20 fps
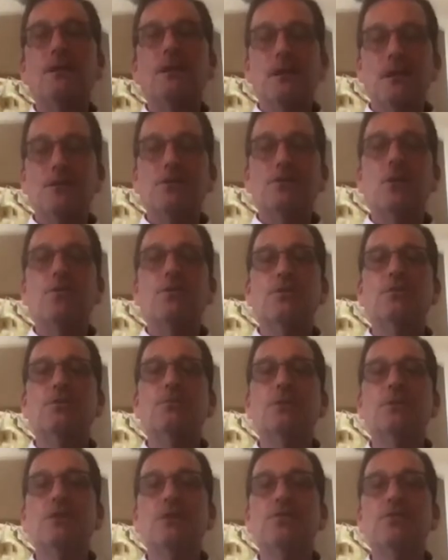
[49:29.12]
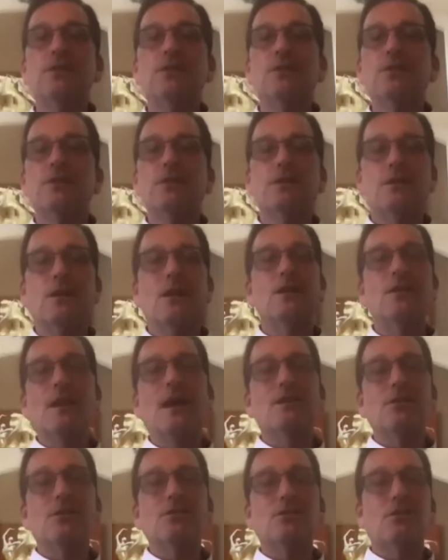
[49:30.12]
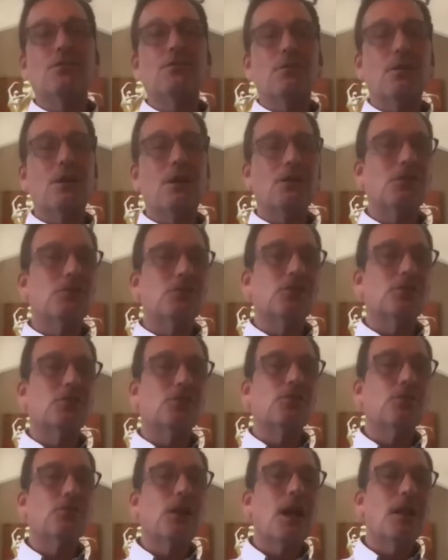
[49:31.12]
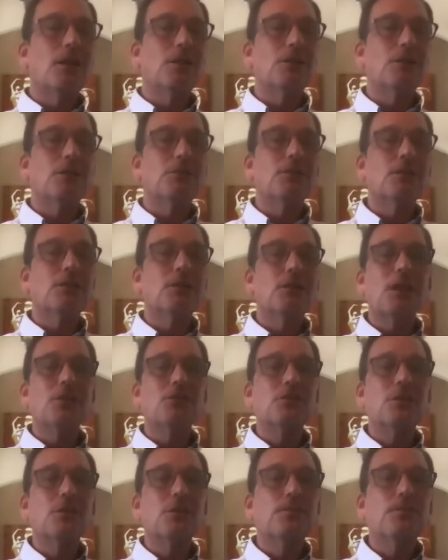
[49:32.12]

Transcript: it's going to be difficult. And, and that, is the, that is just the reality of it. Next.